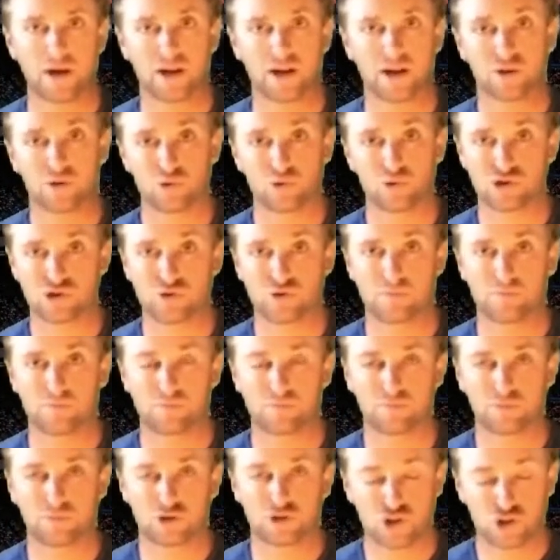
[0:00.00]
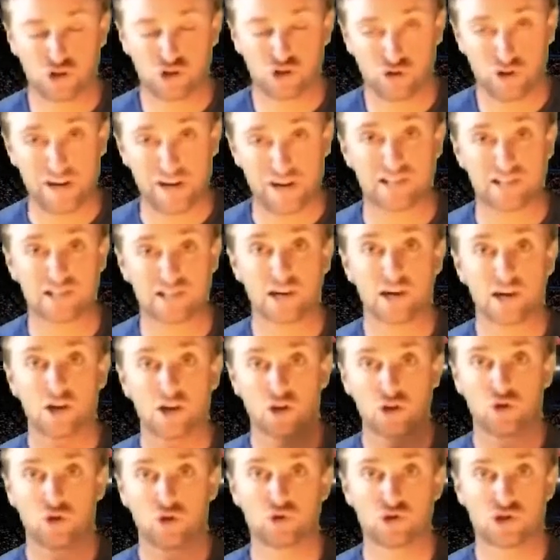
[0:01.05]
and can also increase
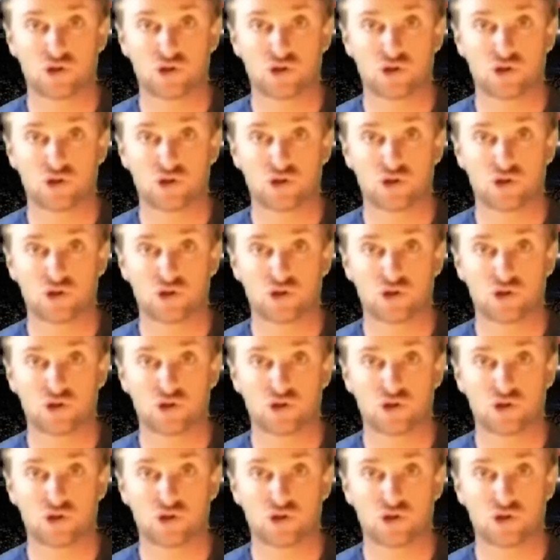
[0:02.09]
your